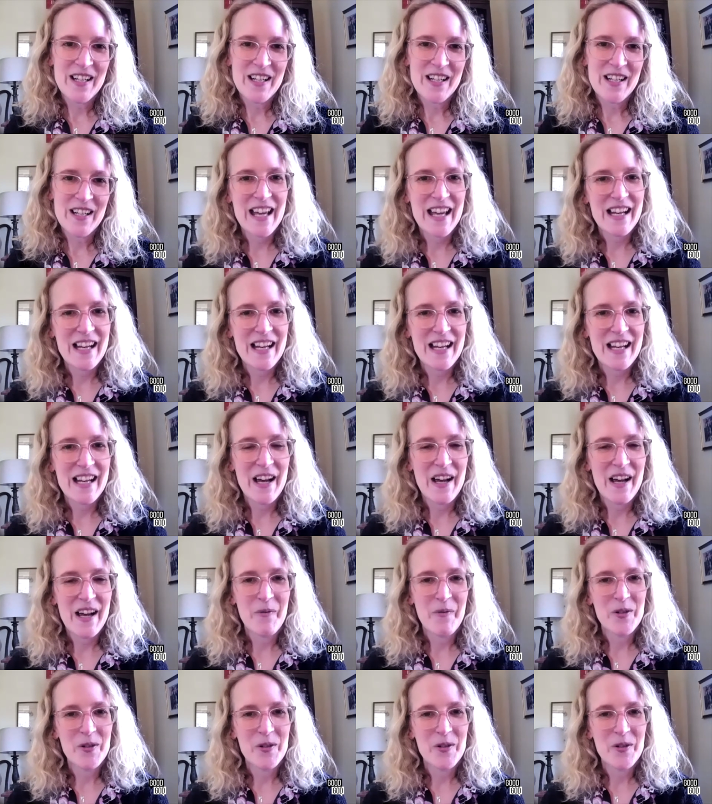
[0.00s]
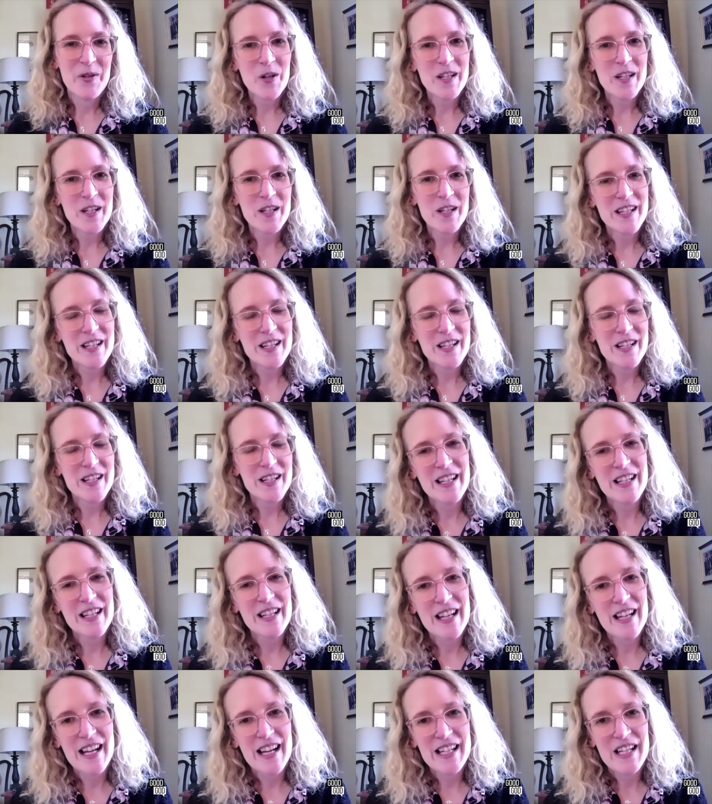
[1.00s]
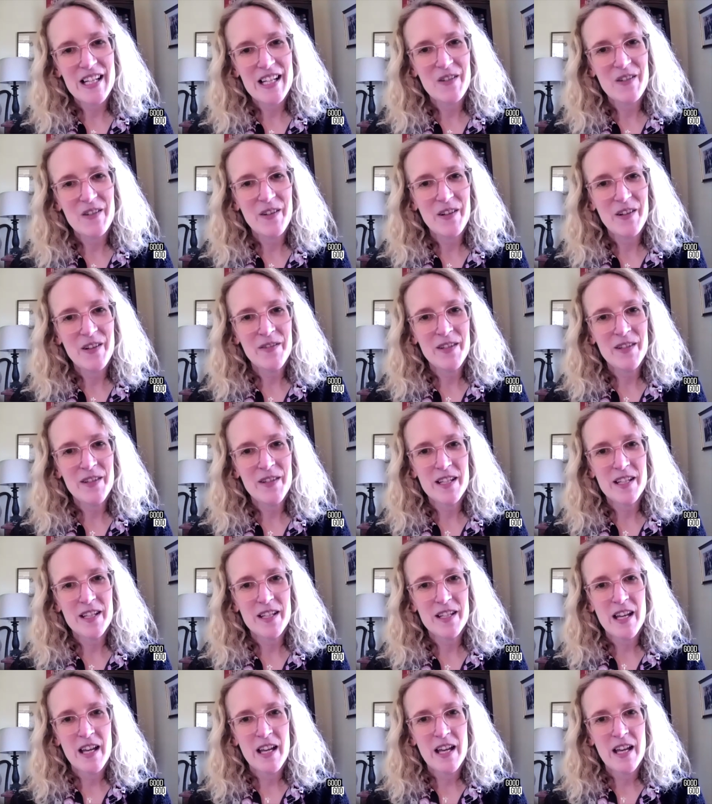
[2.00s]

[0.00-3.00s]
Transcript: That was a court decision in the 1950s.